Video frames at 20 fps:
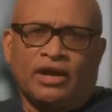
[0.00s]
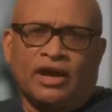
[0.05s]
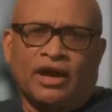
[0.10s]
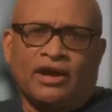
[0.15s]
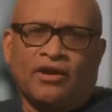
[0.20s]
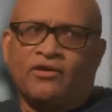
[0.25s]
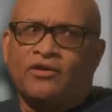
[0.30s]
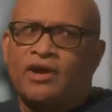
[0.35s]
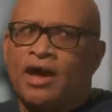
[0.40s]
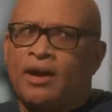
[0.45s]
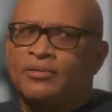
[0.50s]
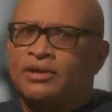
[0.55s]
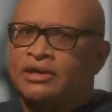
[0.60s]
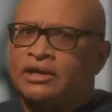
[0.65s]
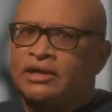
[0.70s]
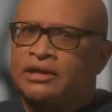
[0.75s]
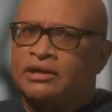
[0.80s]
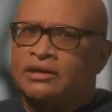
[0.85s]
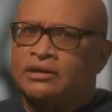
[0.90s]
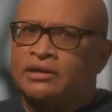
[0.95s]
and our
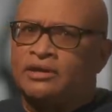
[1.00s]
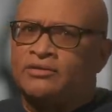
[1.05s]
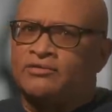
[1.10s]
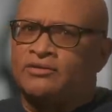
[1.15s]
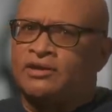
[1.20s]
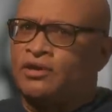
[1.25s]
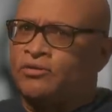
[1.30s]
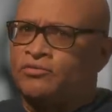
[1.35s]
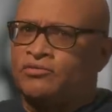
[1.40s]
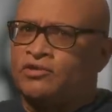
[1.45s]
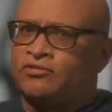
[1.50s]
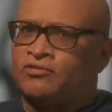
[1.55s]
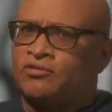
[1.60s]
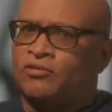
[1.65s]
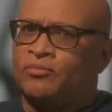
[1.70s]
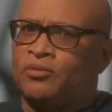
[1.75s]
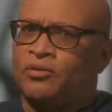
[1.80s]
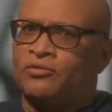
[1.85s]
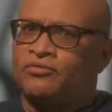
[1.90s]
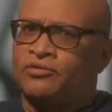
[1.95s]
nominee is guilty
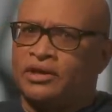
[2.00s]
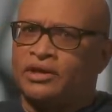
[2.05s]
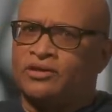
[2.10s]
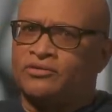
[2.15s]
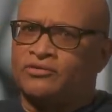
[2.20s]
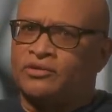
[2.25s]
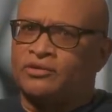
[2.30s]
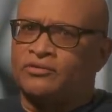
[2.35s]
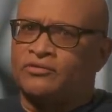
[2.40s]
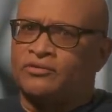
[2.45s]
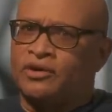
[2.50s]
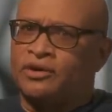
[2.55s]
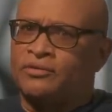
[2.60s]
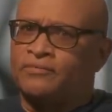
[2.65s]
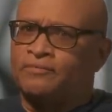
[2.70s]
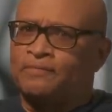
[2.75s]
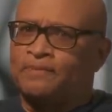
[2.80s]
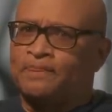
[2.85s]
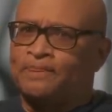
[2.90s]
until proven innocent, right?